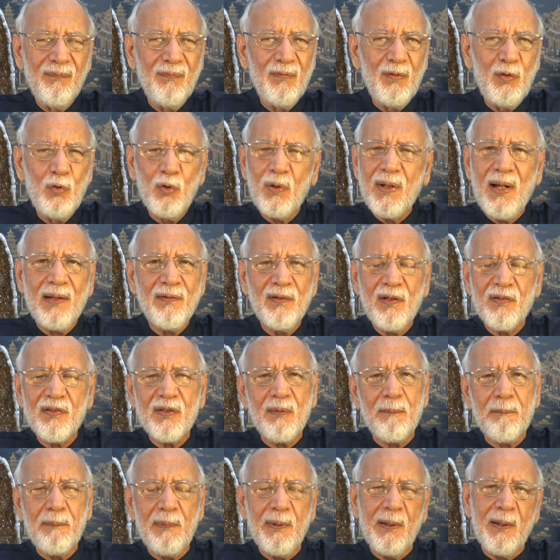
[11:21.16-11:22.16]
You can't
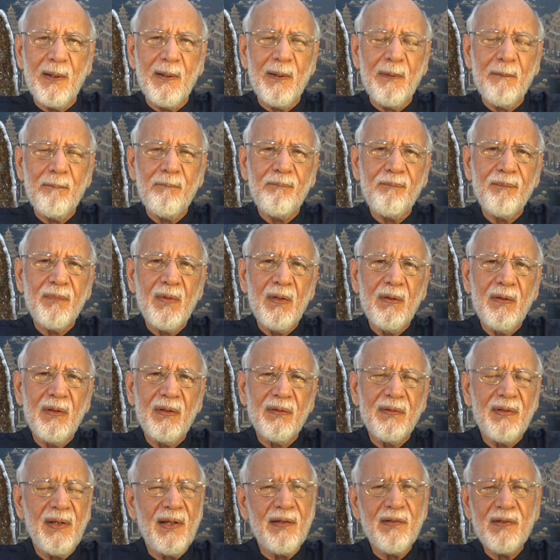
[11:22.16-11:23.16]
disappear.
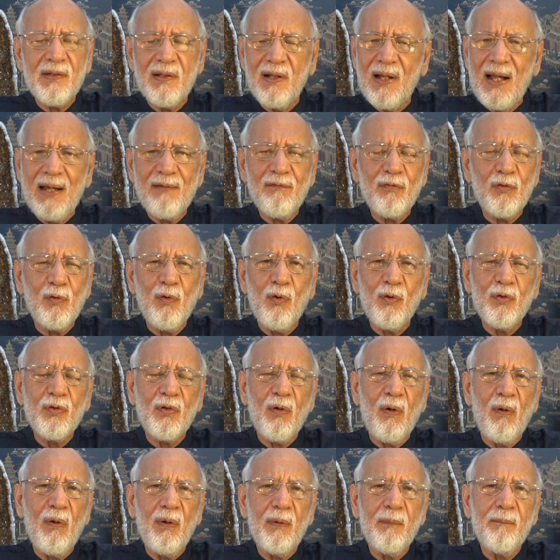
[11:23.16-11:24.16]
Things, life goes
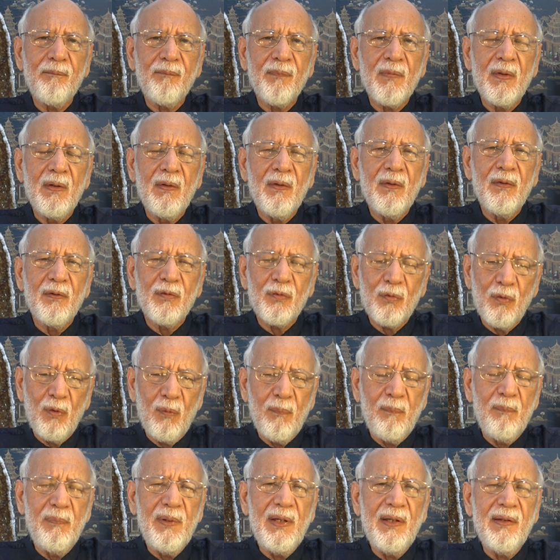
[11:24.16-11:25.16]
on. So
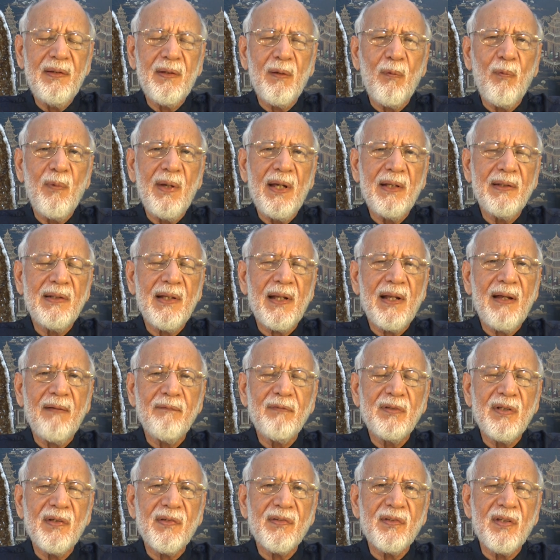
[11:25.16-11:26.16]
be the way that
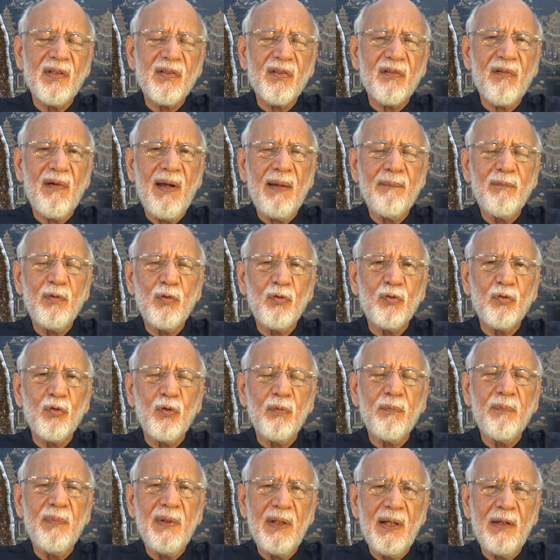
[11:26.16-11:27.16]
I've just described you
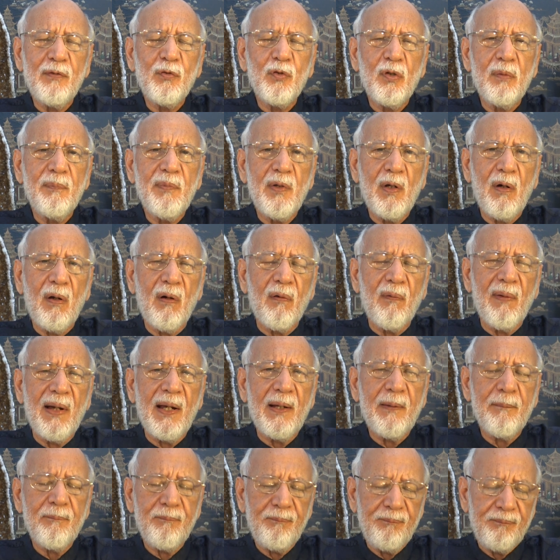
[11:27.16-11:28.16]
should be, and you'll be all
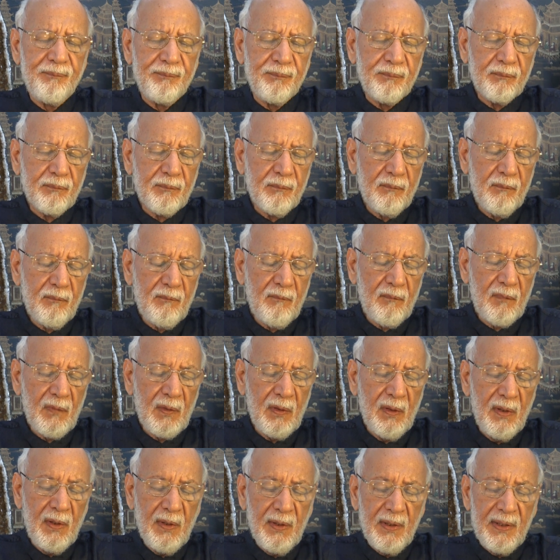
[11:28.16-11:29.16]
right.
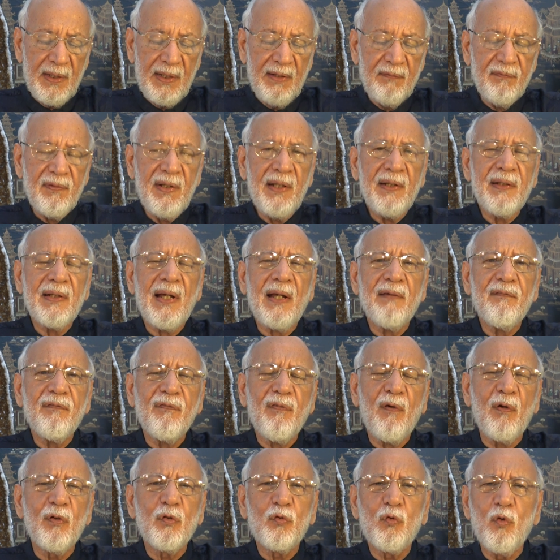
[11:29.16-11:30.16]
Evening,
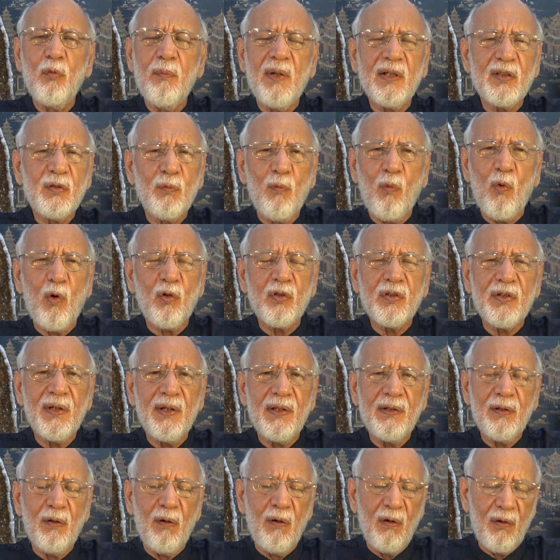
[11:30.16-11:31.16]
nightfall, too much water
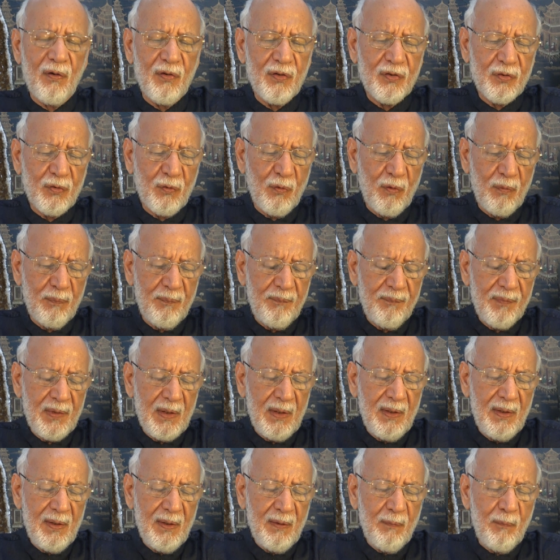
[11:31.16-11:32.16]
in the horoscope.
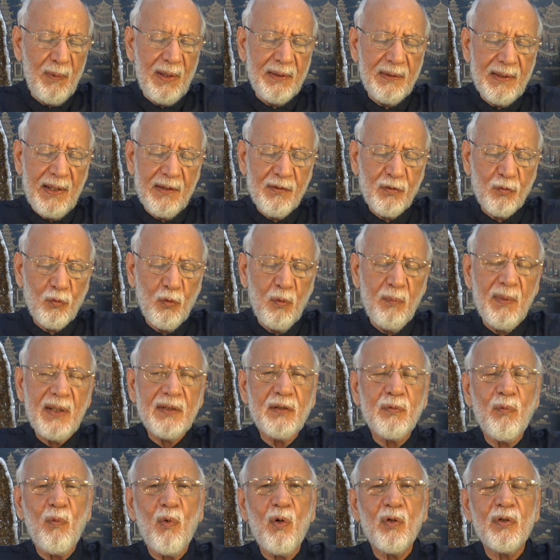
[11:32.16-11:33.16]
When there's too
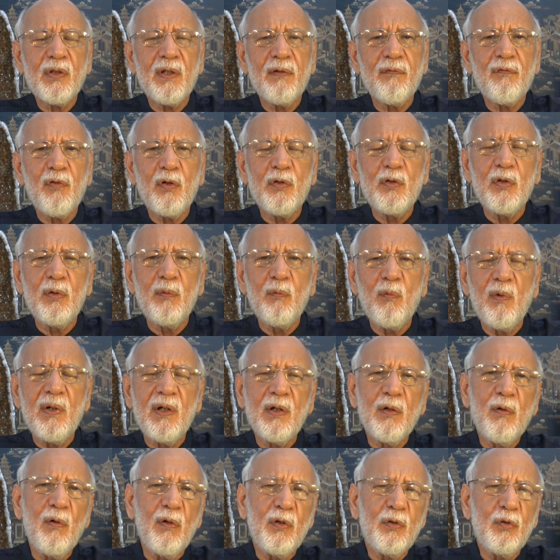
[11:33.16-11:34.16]
much water for you in
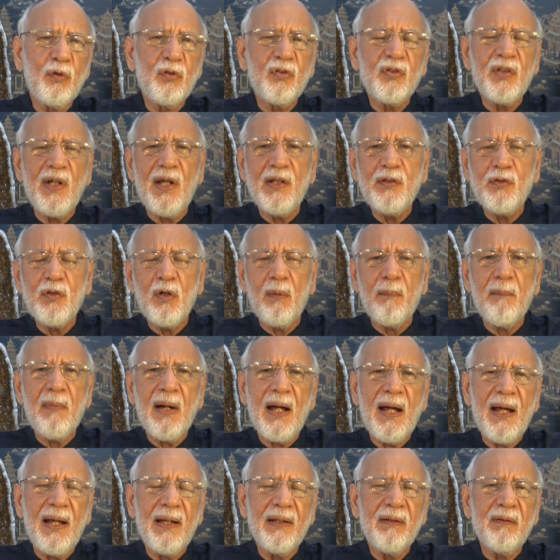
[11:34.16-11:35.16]
Virgo, you change your
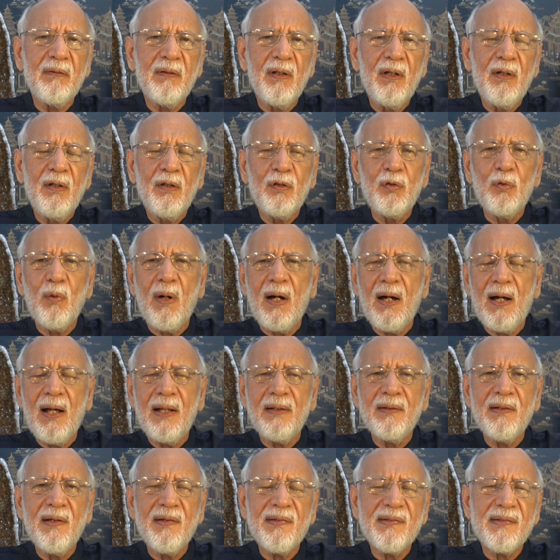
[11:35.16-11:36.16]
mind, you are
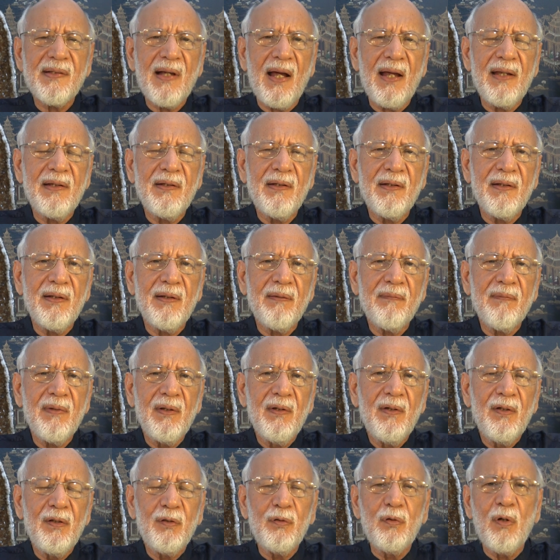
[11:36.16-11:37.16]
undecided,
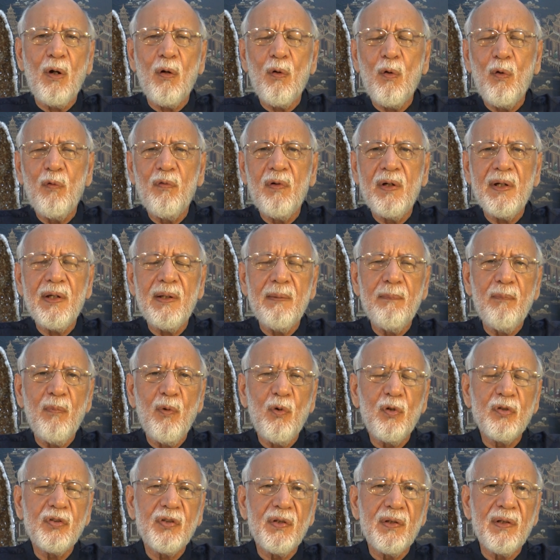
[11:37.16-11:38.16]
you are
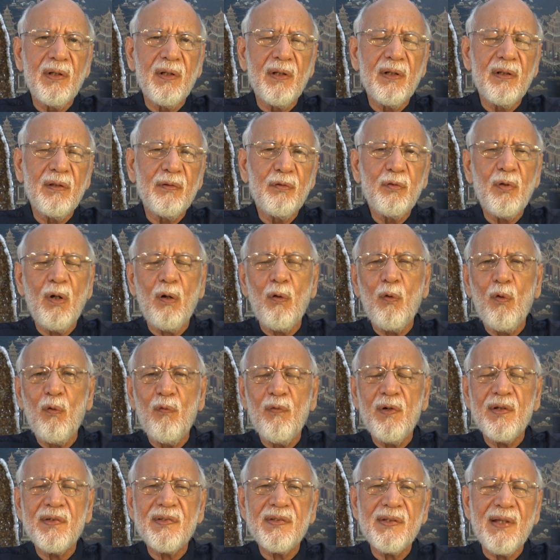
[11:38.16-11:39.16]
over-emotional, you are
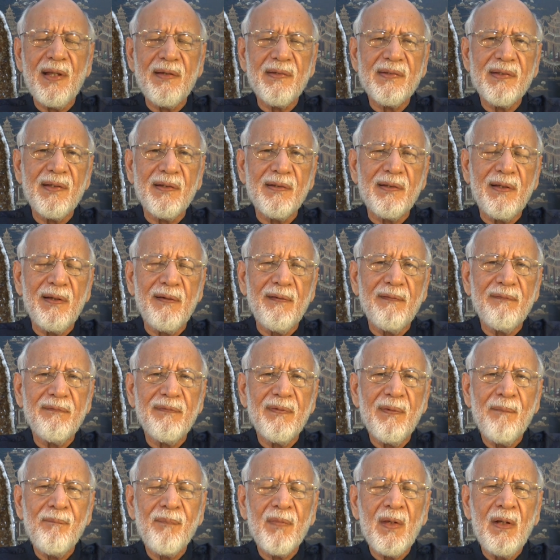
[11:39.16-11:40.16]
over-sensitive.
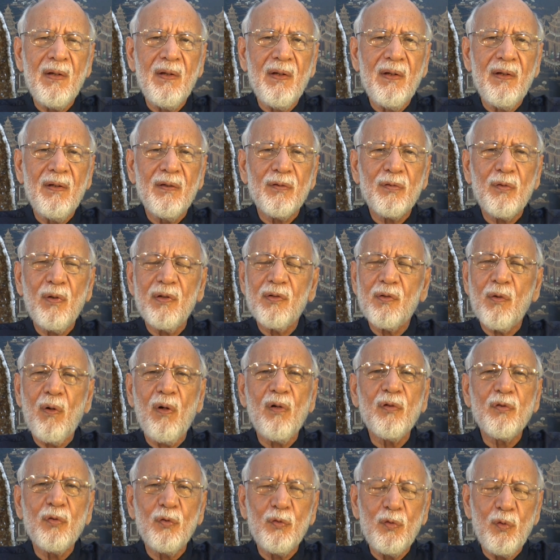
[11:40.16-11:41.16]
So it's
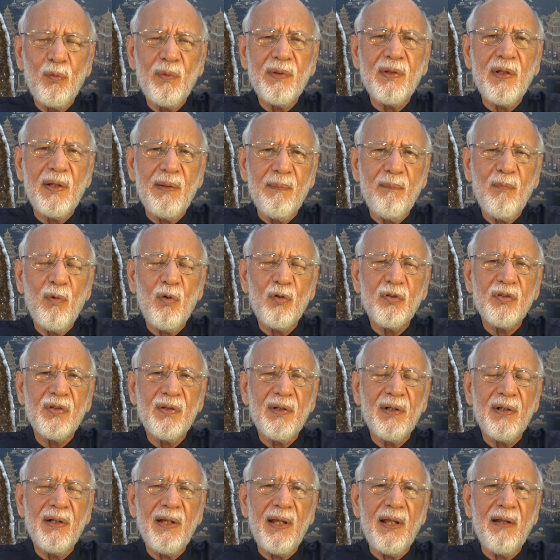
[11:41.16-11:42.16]
all to do with the
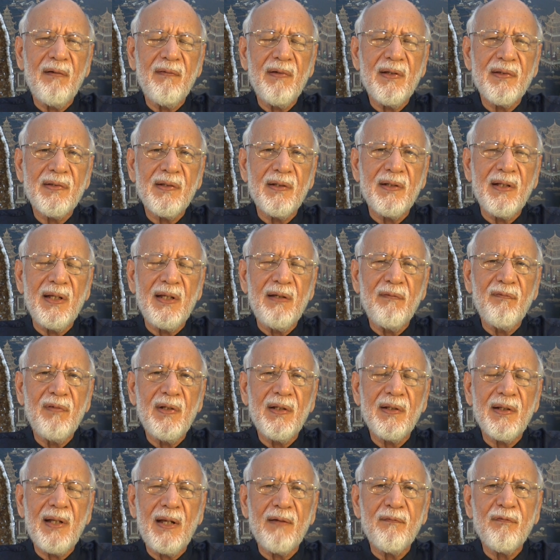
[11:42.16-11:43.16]
emotional areas in the
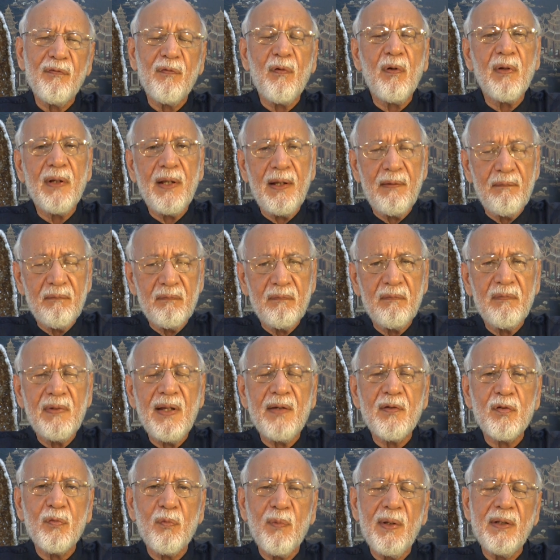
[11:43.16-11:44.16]
evening, nightfall, and
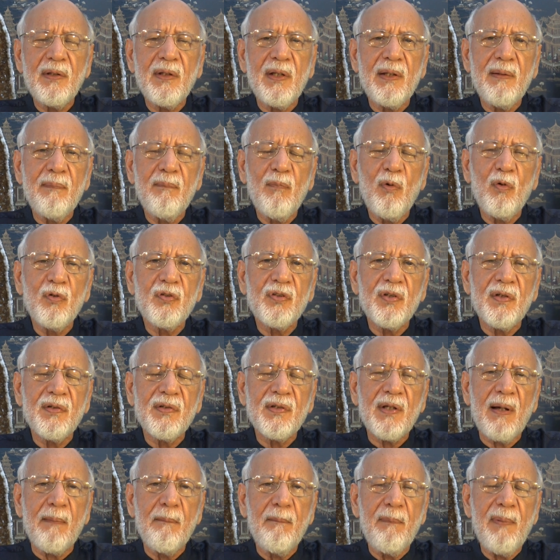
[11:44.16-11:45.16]
that's when the
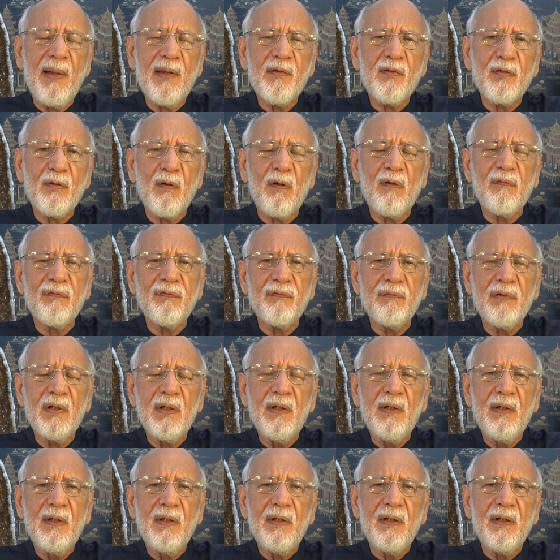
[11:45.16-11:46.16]
emotions are best off
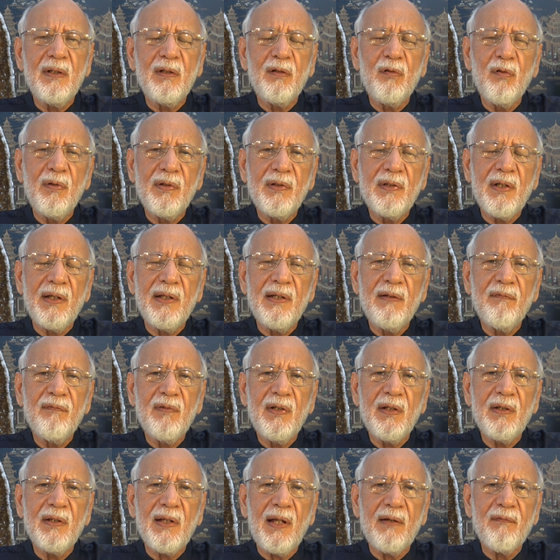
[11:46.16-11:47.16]
during the
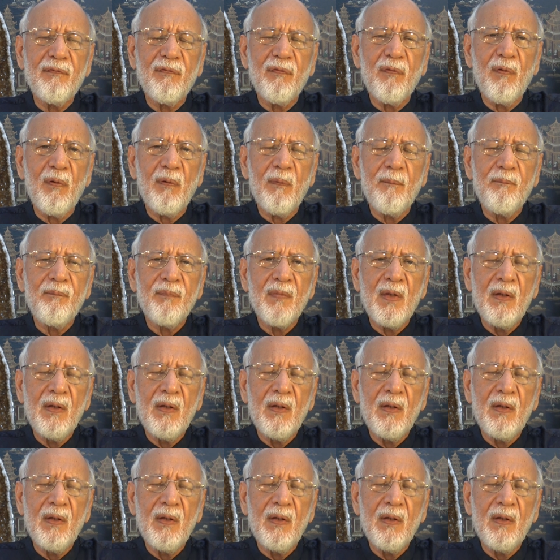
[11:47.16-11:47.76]
evening, nightfall.